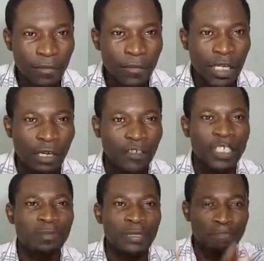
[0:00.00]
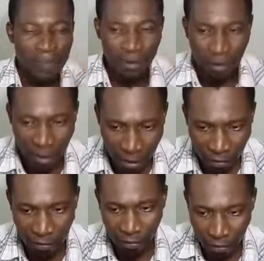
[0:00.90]
if it's been built,
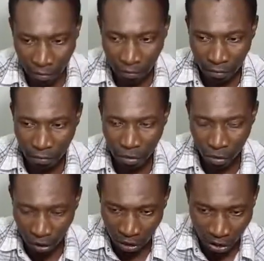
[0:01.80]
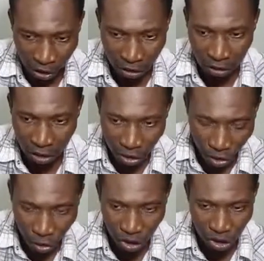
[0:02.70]
structured,
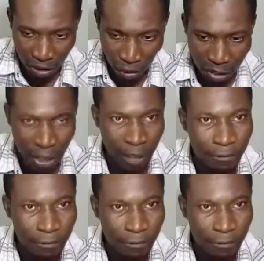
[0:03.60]
institutions are working,